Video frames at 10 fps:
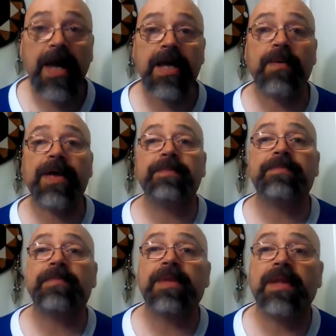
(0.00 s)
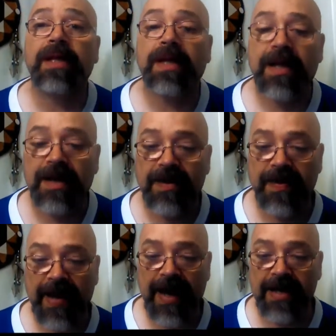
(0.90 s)
Anyway,
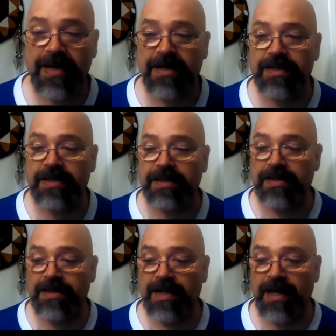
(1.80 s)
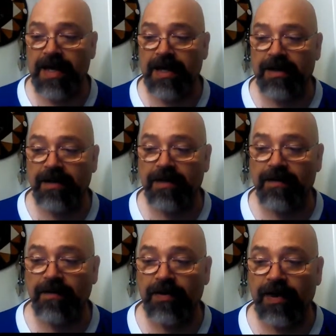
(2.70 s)
that is it
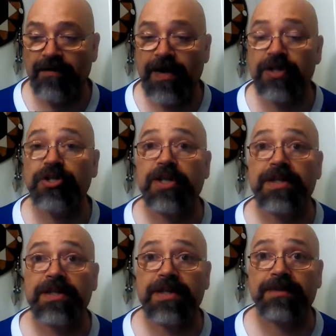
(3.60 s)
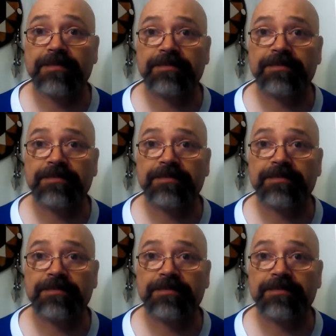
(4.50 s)
for the conventions.